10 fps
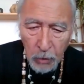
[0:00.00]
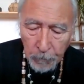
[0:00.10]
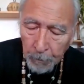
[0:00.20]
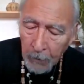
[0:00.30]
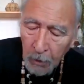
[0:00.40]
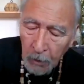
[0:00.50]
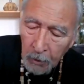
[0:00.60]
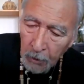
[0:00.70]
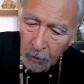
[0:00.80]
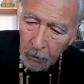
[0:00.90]
come.
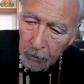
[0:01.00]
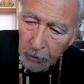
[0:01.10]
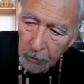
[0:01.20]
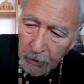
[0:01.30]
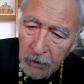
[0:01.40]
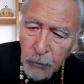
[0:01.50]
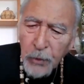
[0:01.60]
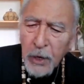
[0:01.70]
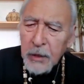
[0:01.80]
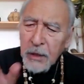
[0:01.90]
It's
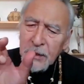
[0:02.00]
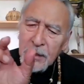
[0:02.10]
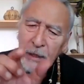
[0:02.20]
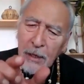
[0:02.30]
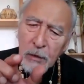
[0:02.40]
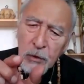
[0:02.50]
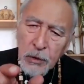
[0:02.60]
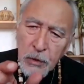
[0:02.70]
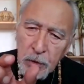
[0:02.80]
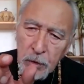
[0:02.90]
right at the
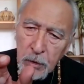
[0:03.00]
edge